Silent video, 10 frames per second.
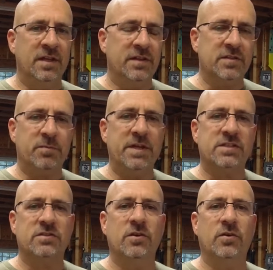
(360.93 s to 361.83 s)
this
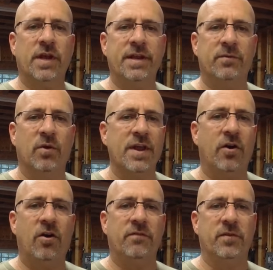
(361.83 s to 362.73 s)
place is located right
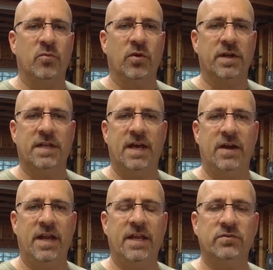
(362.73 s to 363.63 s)
off the
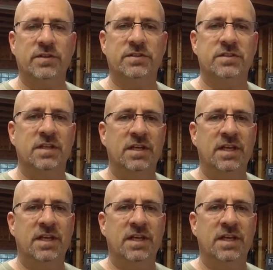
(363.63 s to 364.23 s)
Morgantown entrance,